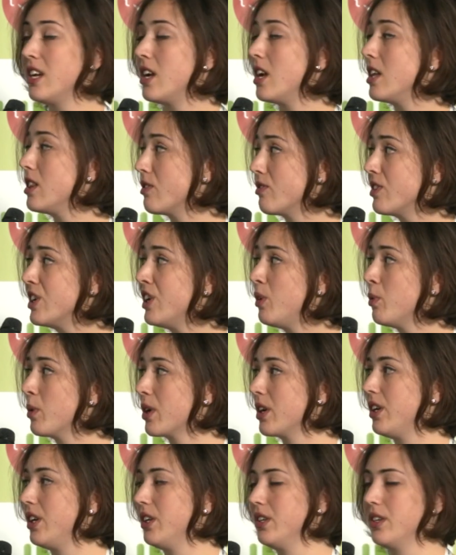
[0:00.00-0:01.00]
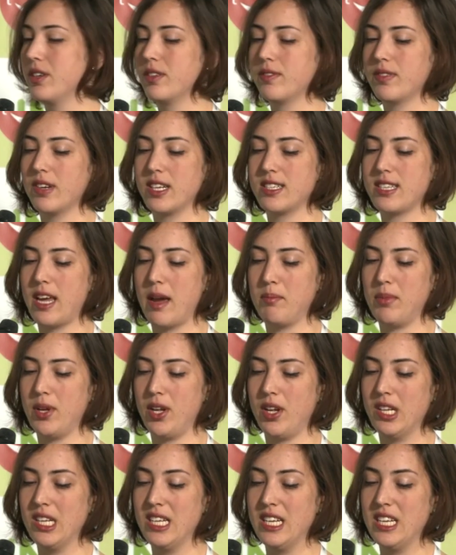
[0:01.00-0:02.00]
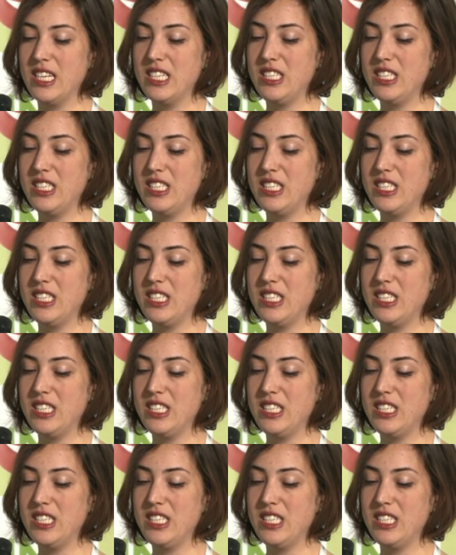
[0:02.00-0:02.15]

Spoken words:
In the real world, for example,